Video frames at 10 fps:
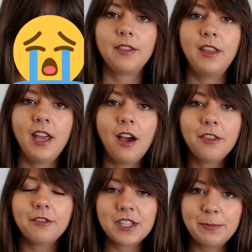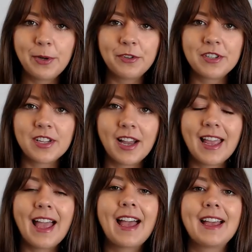The other experience I
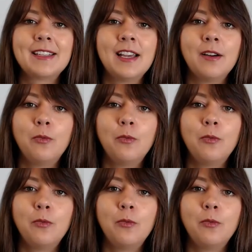had,